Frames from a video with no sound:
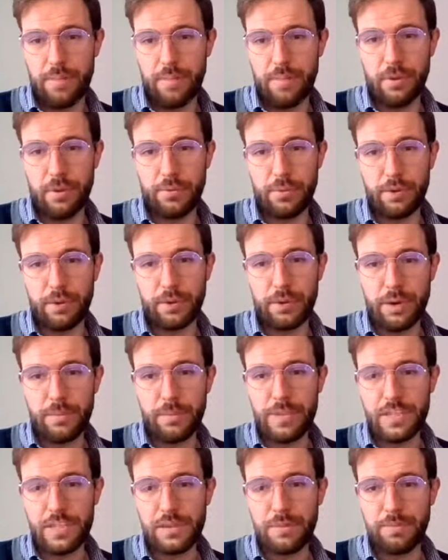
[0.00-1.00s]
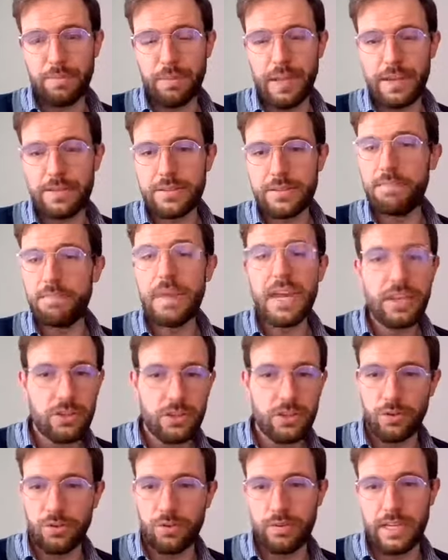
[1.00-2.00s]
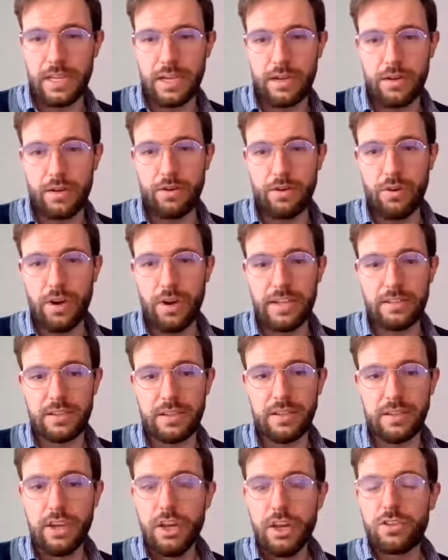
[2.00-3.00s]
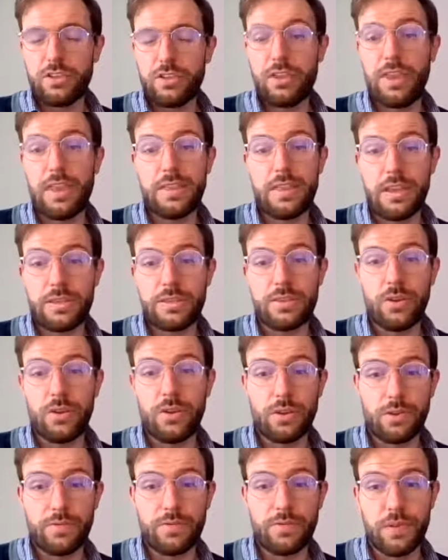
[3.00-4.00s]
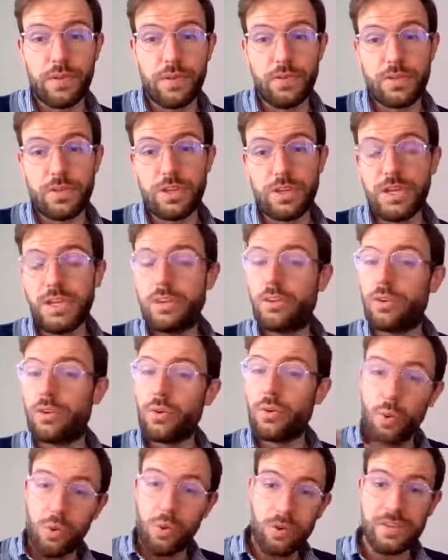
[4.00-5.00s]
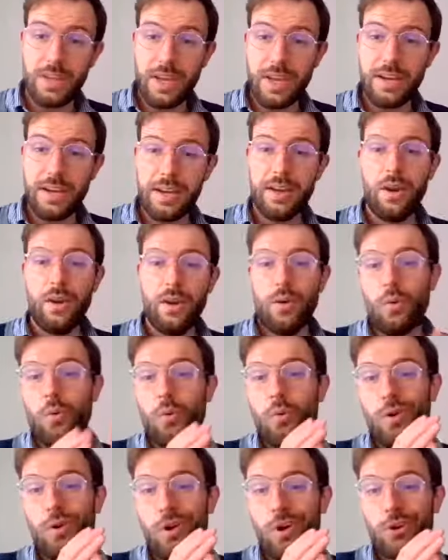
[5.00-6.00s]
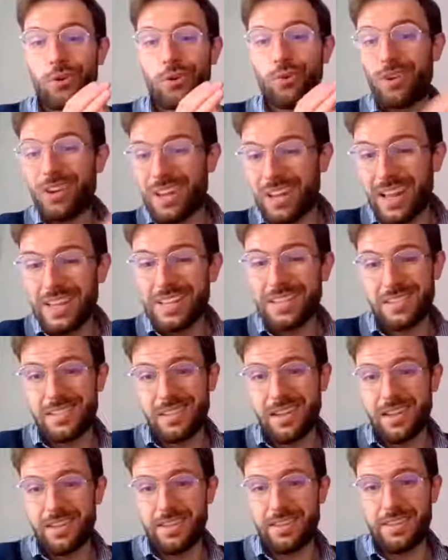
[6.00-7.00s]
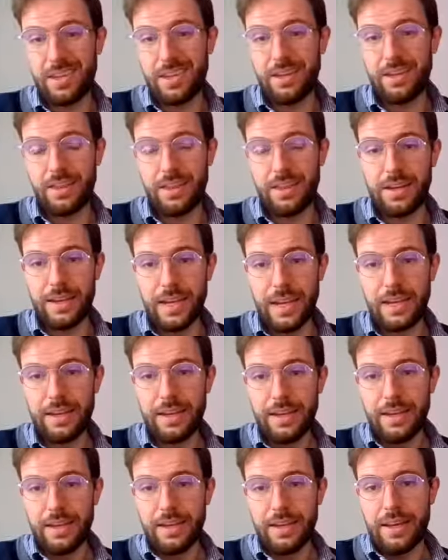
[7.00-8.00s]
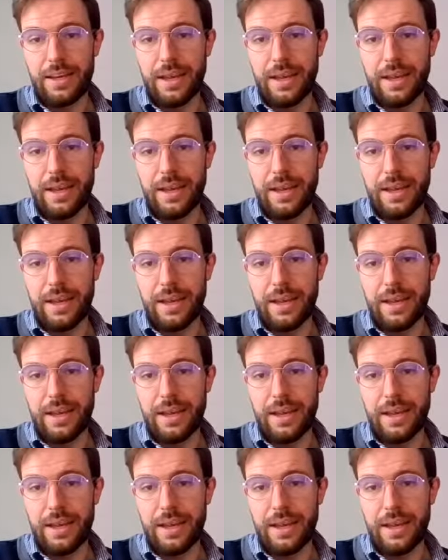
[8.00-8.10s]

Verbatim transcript: a proper agreement in place, make sure you get it in writing so that there's no confusion either on your side or on your client's side at the end of the day.